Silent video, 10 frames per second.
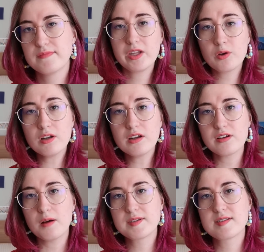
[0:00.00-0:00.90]
You can
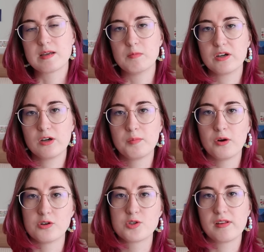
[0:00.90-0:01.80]
adopt a similar
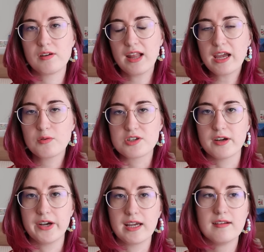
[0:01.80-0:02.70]
approach with your language
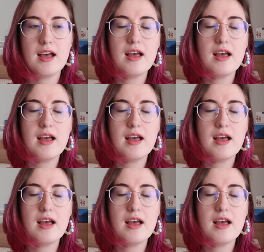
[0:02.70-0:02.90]
learning.